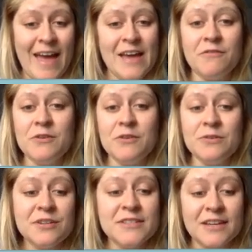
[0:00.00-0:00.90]
Now, if you
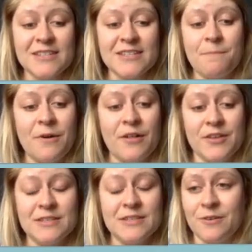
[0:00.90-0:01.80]
do decide to skip all
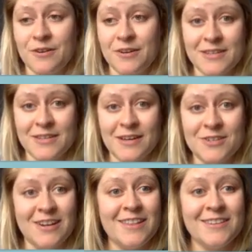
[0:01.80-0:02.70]
this and go to
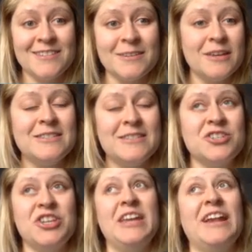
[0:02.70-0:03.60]
discussion, that's something that's
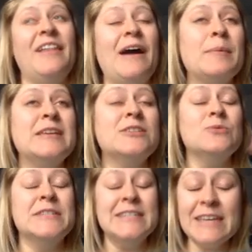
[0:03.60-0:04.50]
actually going to allow me
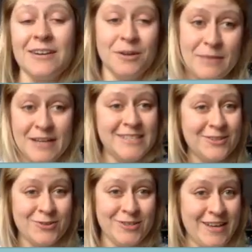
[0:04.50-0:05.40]
to see it on my
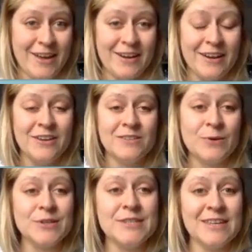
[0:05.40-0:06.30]
teacher side.
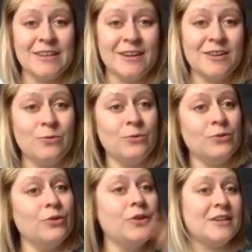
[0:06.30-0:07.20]
So I'll see that you
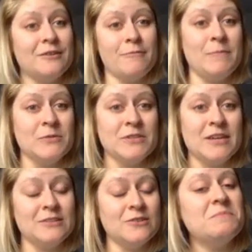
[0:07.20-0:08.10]
looked at other people's
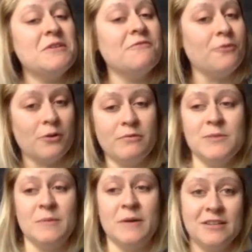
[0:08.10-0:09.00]
answers before
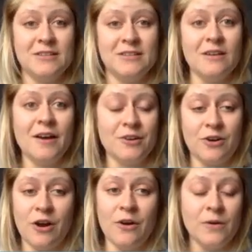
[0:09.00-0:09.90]
responding
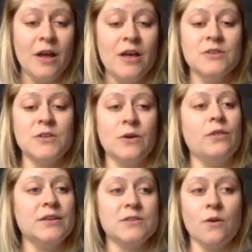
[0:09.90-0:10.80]
on your own.
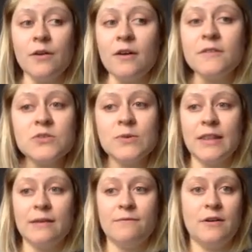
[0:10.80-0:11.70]
So let's hold off on
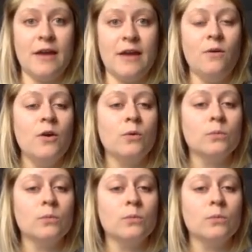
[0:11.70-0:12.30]
doing that for now.